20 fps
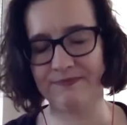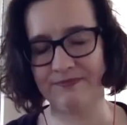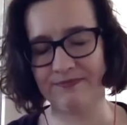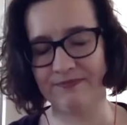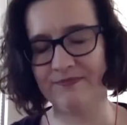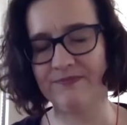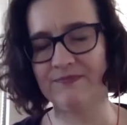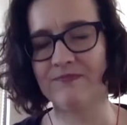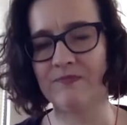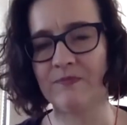
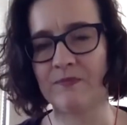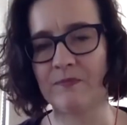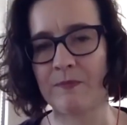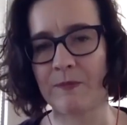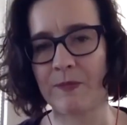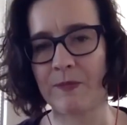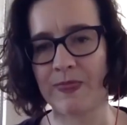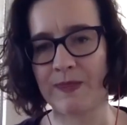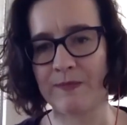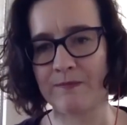if it's
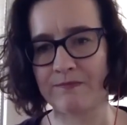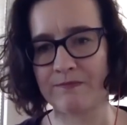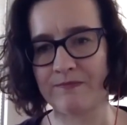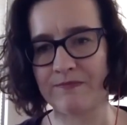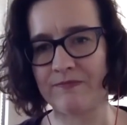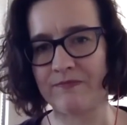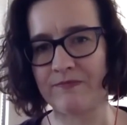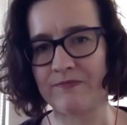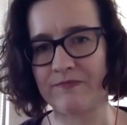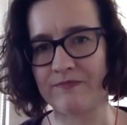
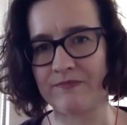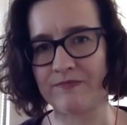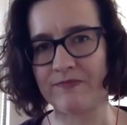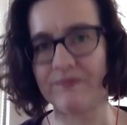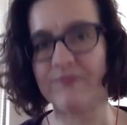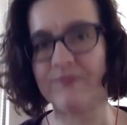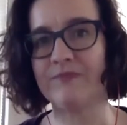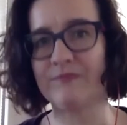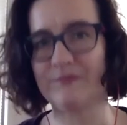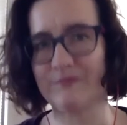sequential,
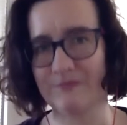meaning